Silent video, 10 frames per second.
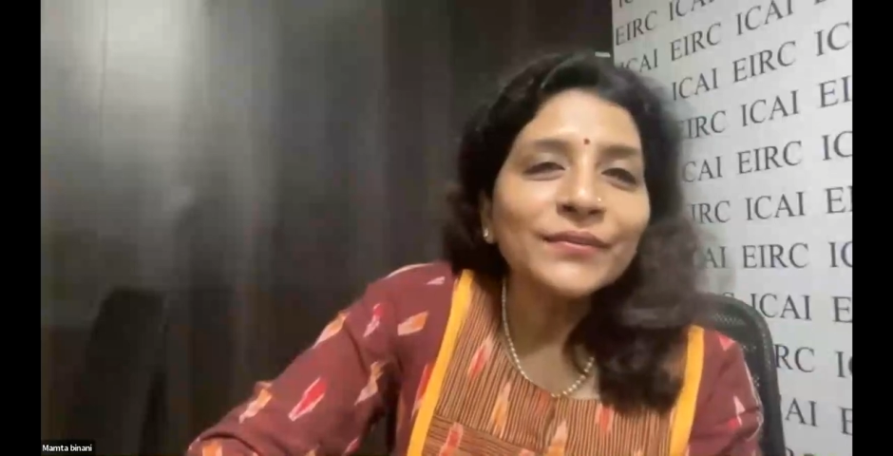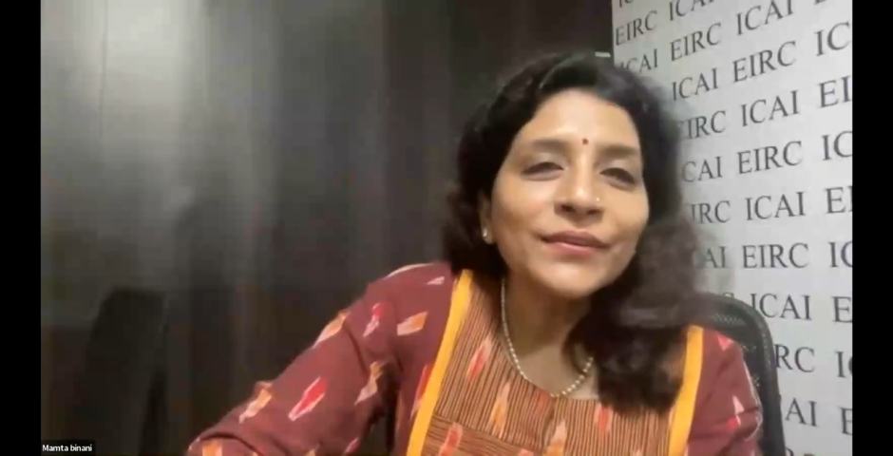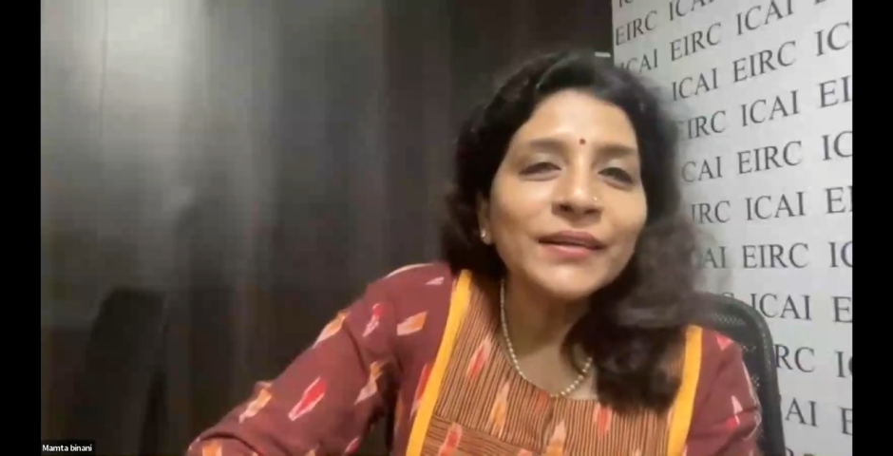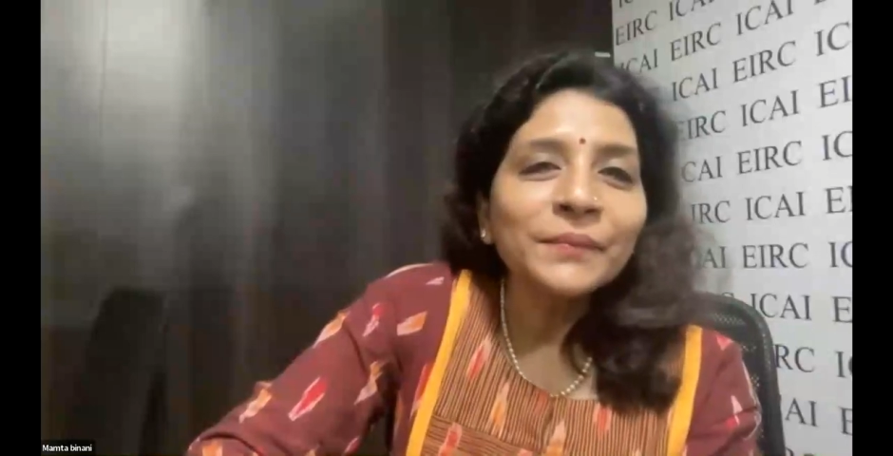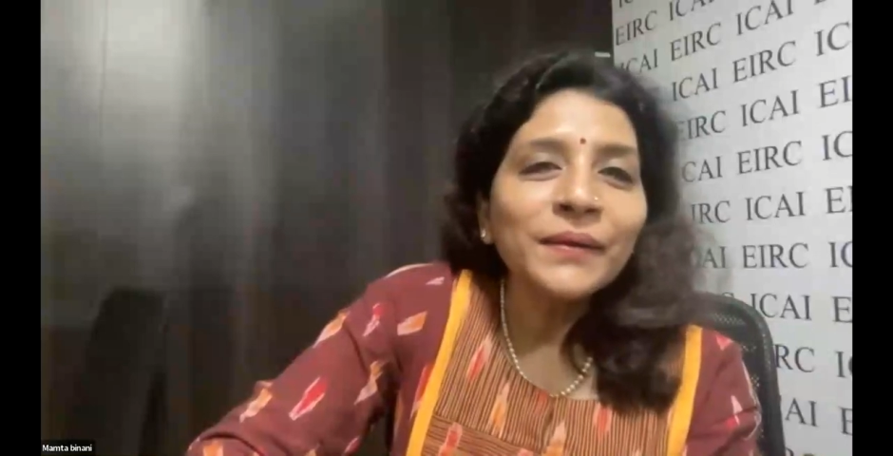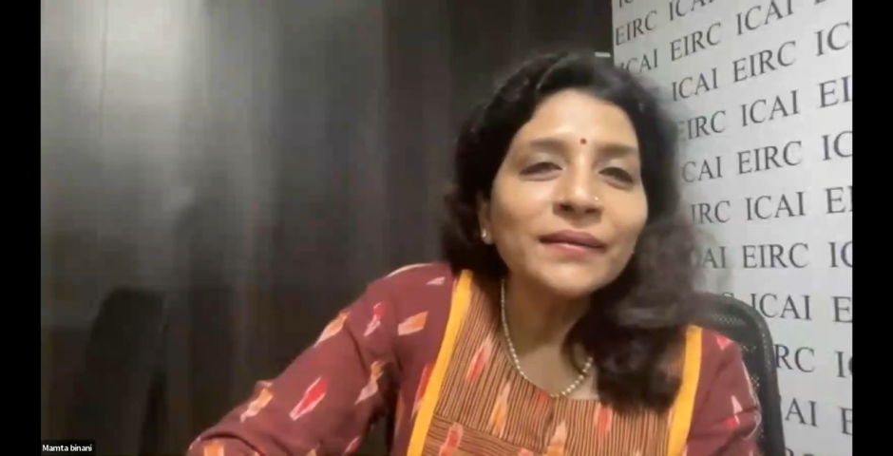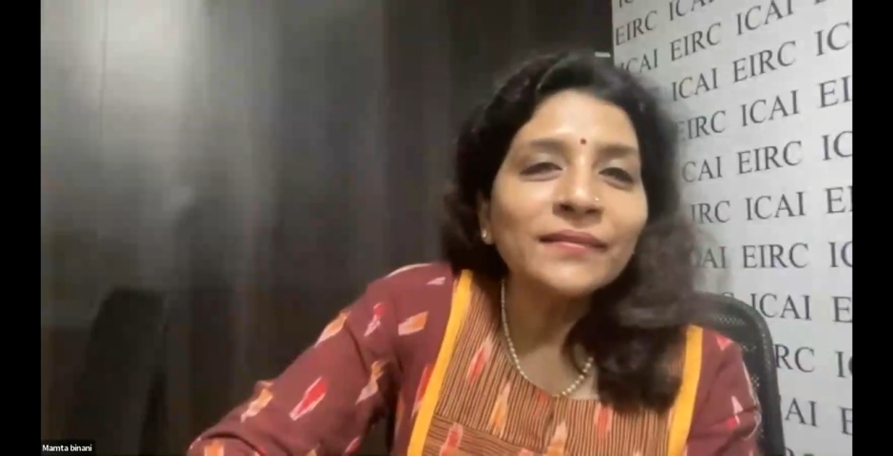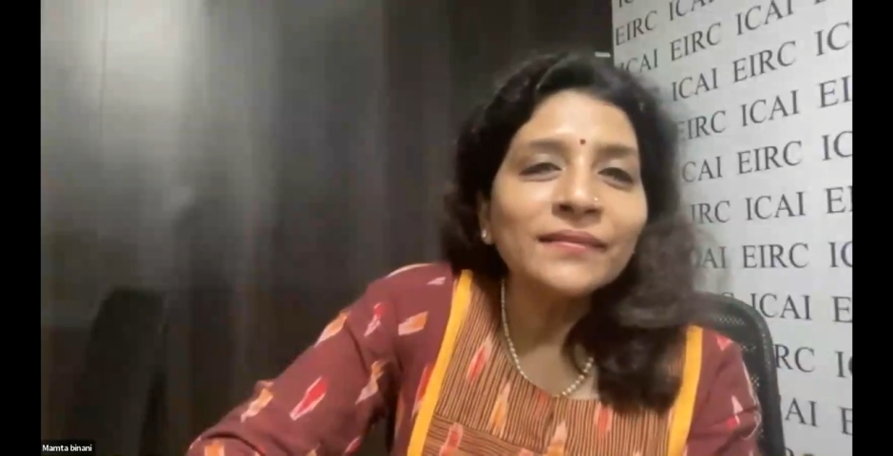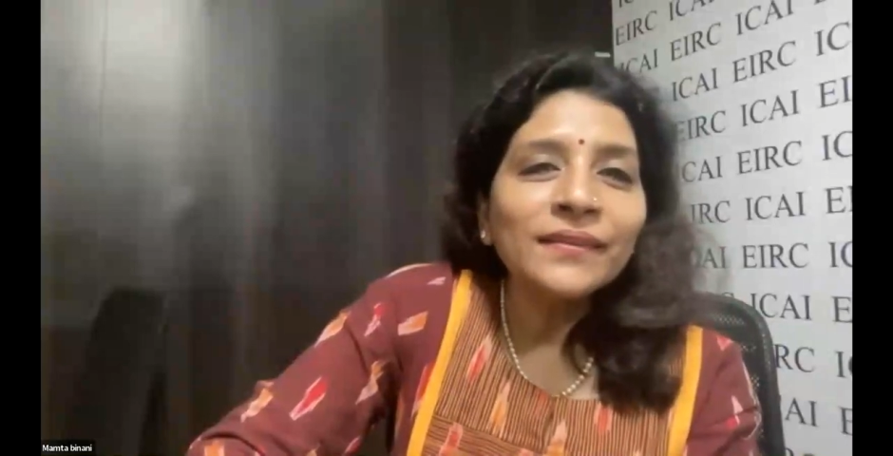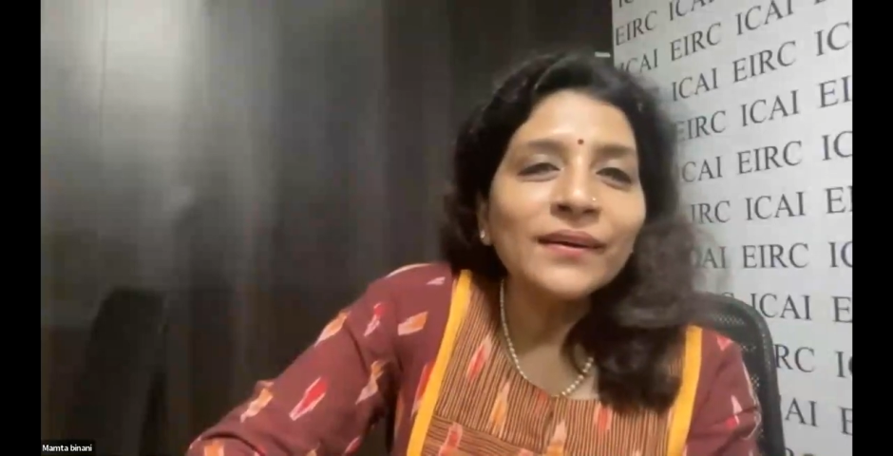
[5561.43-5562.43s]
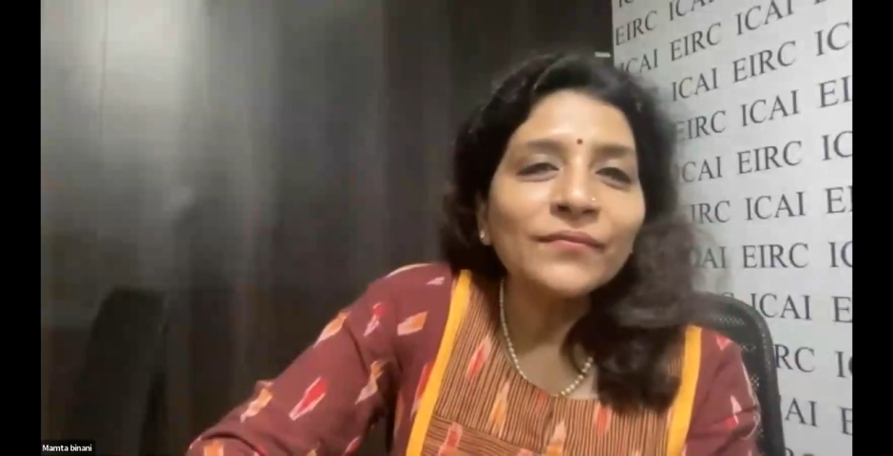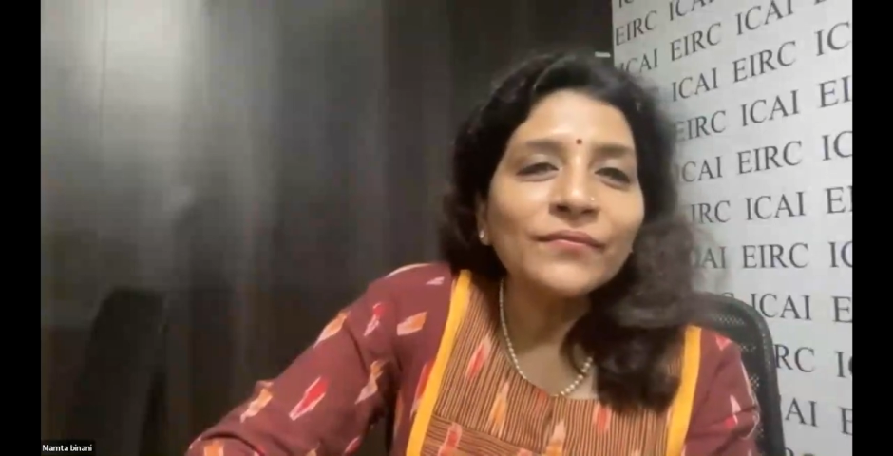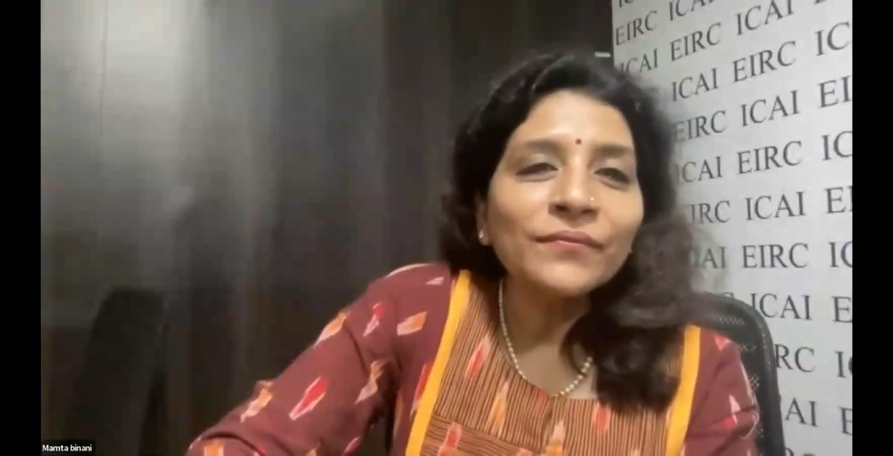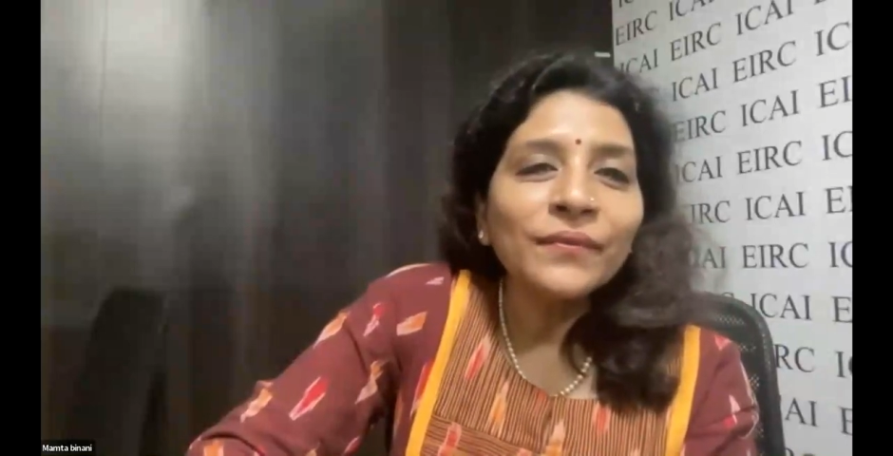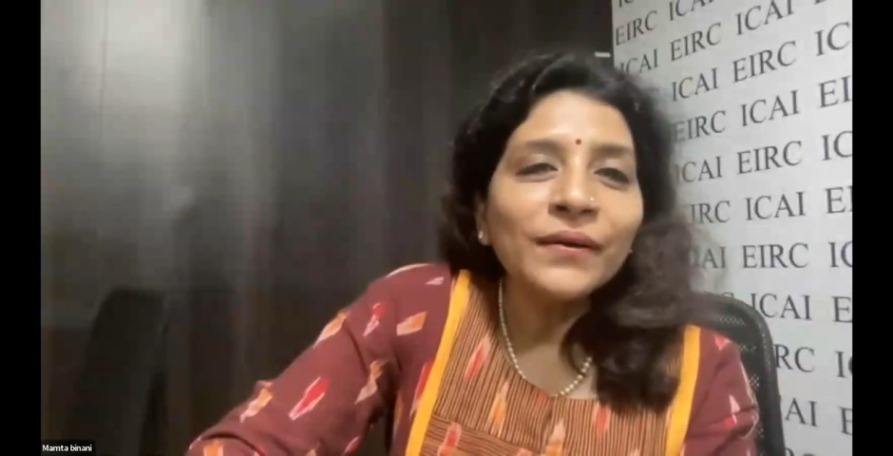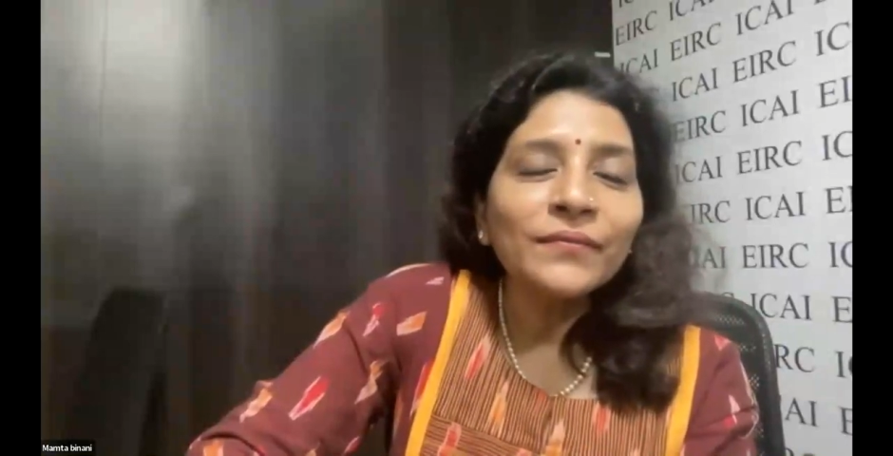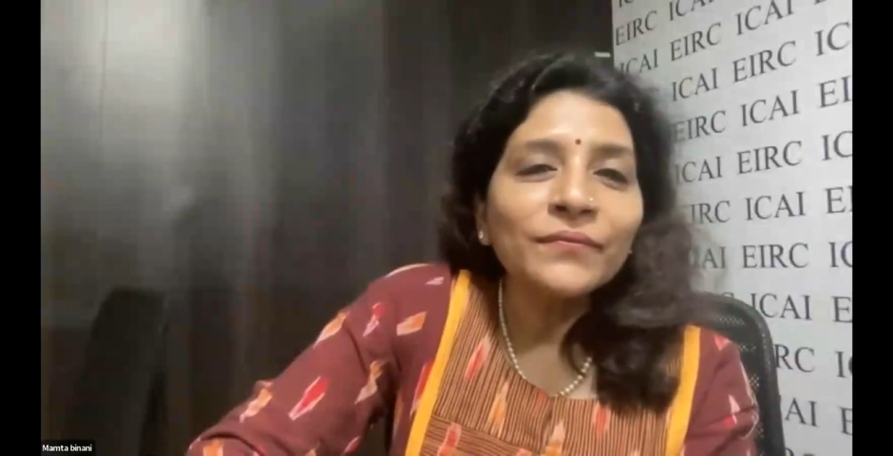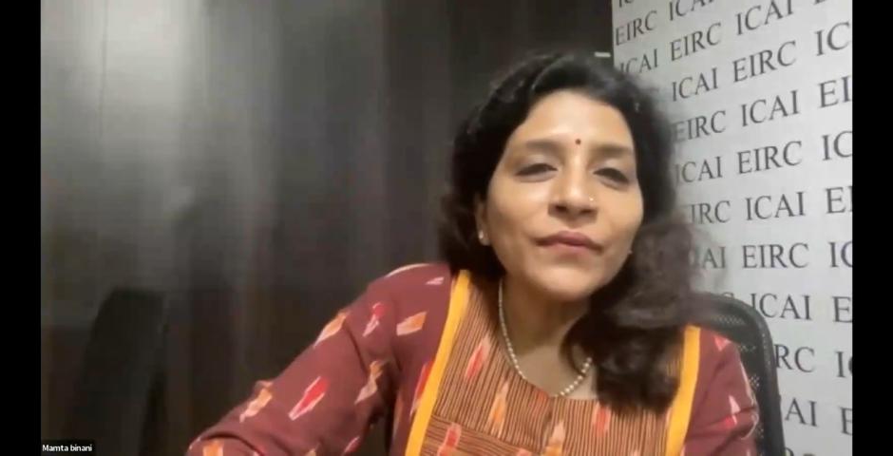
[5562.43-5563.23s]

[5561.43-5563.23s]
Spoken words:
really been a